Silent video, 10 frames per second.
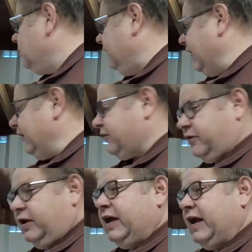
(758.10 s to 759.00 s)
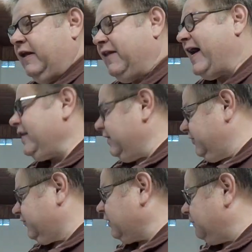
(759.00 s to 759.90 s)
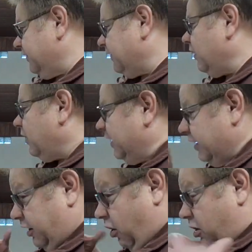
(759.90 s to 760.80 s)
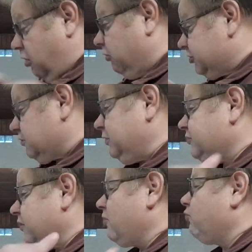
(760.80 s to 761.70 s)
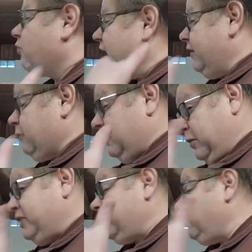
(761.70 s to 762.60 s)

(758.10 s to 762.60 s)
and that is something that in our culture we try to raise. When we